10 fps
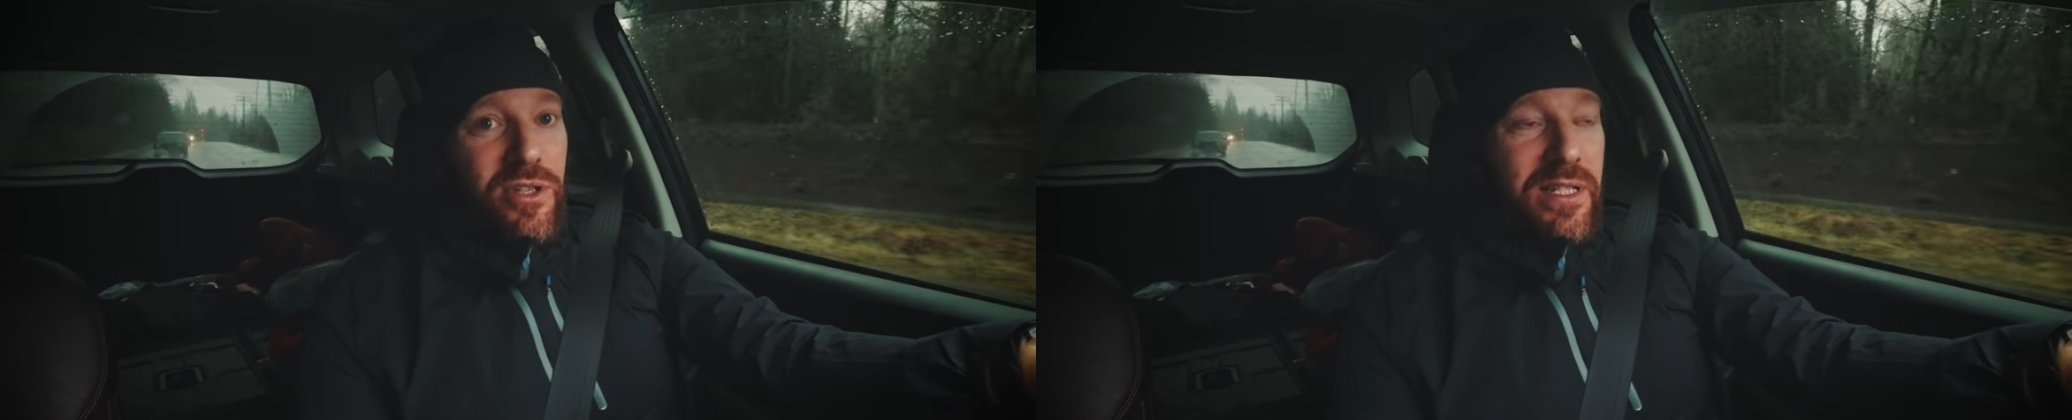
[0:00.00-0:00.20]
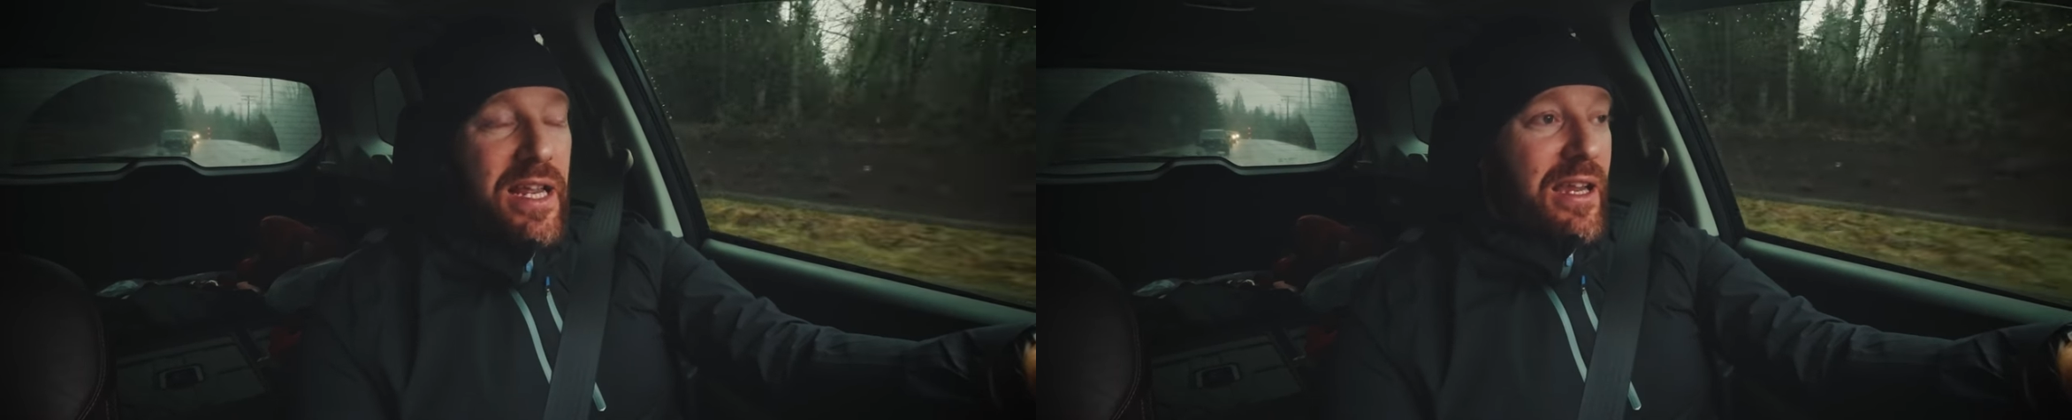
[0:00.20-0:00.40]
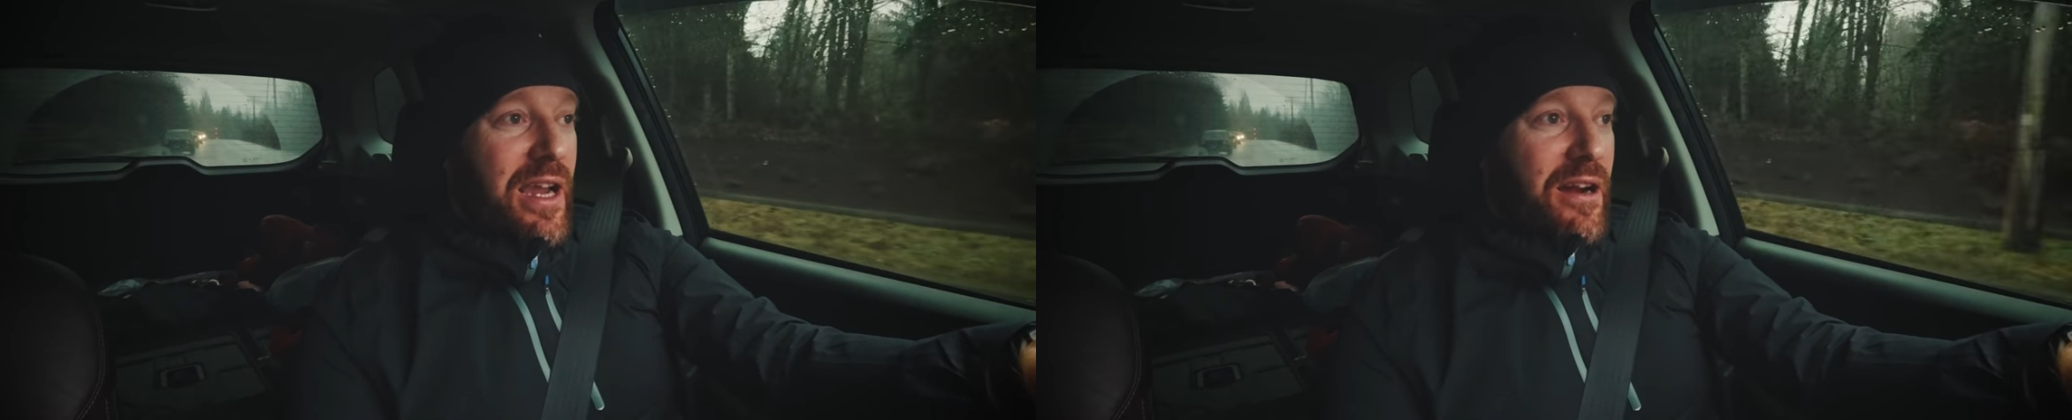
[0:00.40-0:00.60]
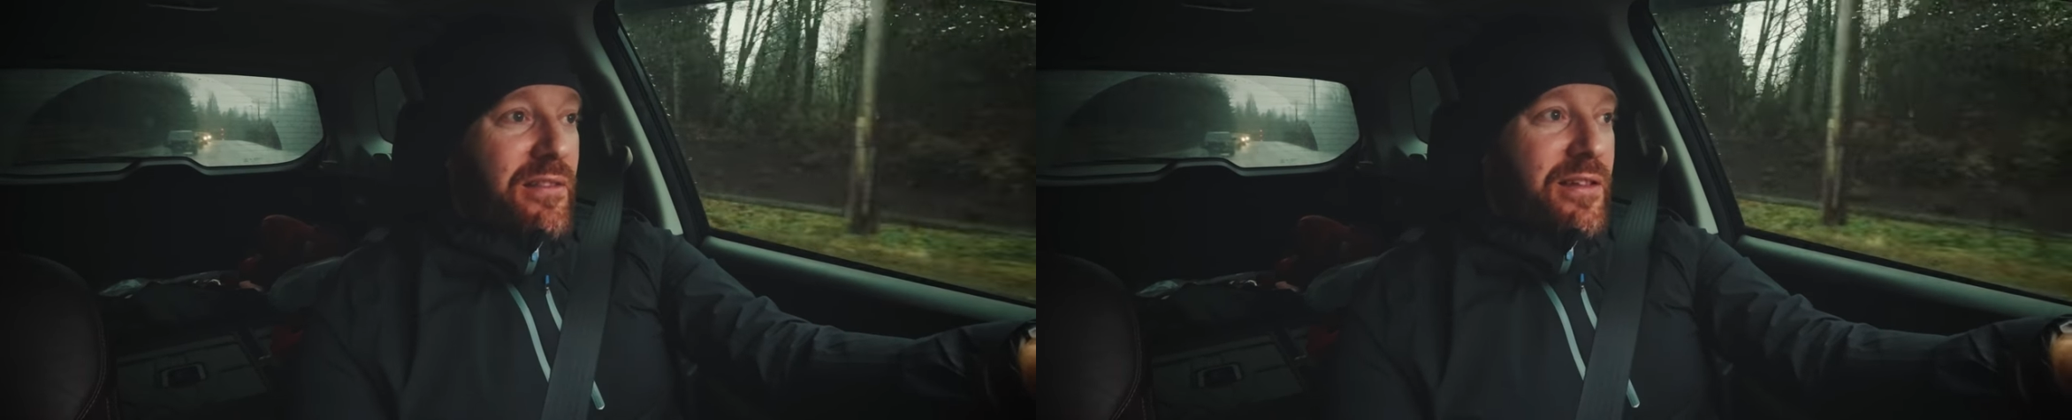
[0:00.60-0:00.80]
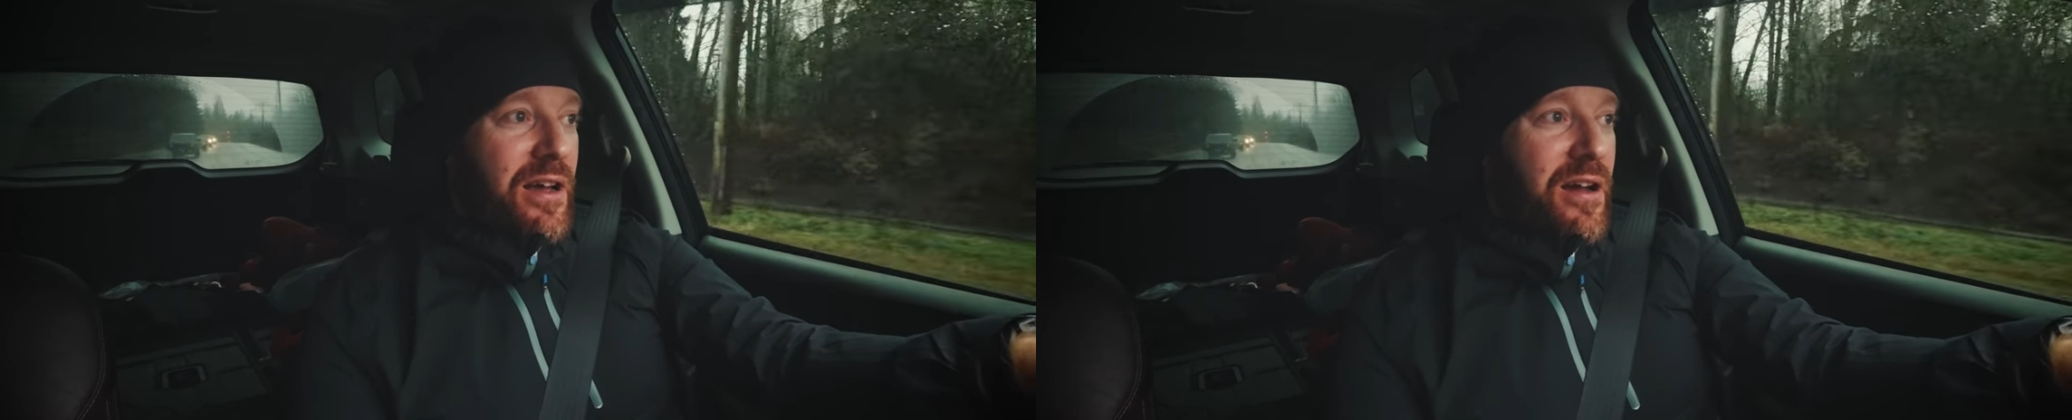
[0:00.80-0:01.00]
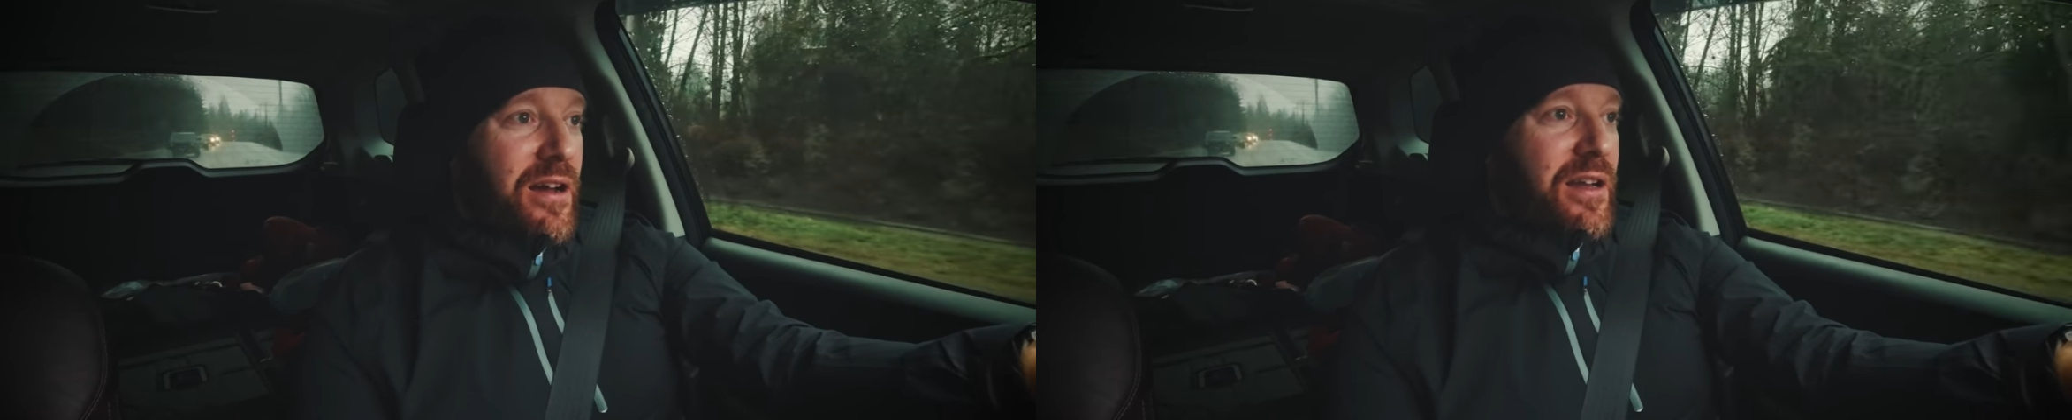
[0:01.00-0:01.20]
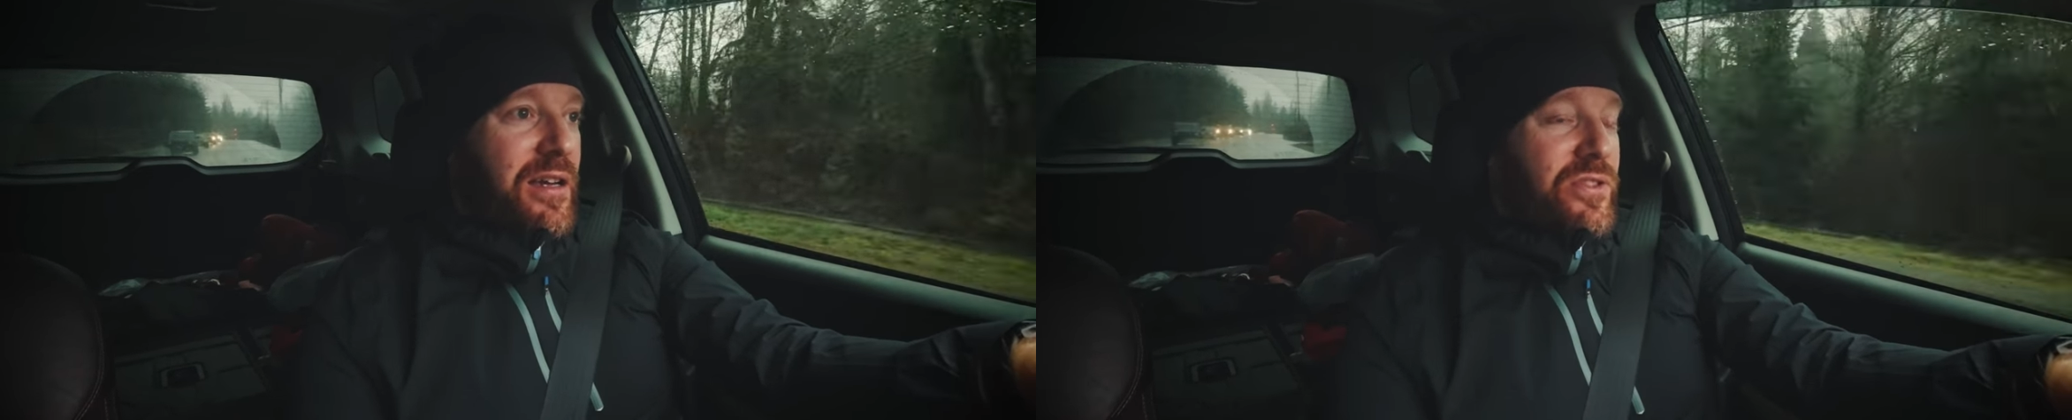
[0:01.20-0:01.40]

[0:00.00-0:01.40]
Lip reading: she's taking care of the dog.